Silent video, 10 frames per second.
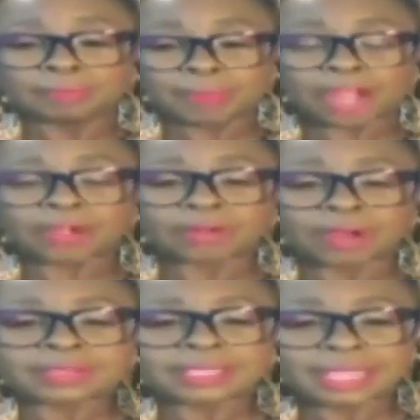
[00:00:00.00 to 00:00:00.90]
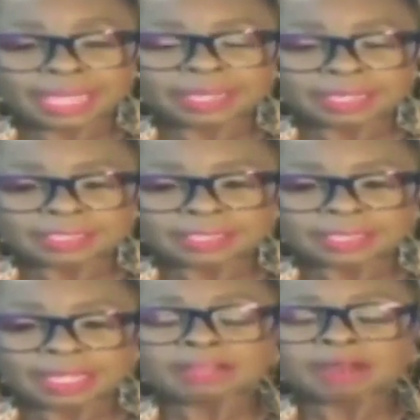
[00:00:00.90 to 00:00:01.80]
background singers,
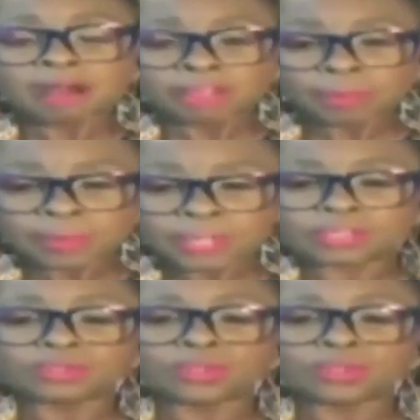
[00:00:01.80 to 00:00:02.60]
and other persons